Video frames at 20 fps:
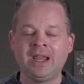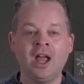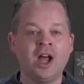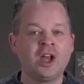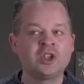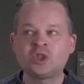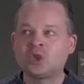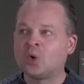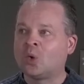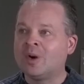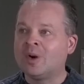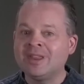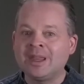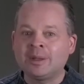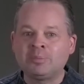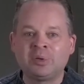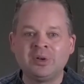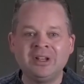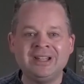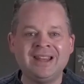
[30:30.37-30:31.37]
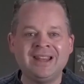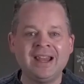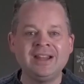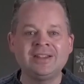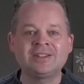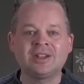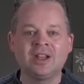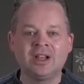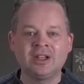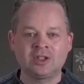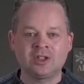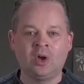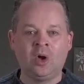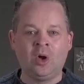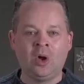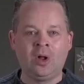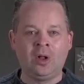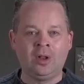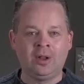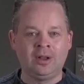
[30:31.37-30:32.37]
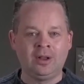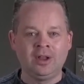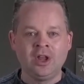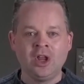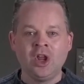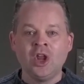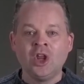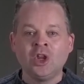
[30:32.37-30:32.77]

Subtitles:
that predates us all.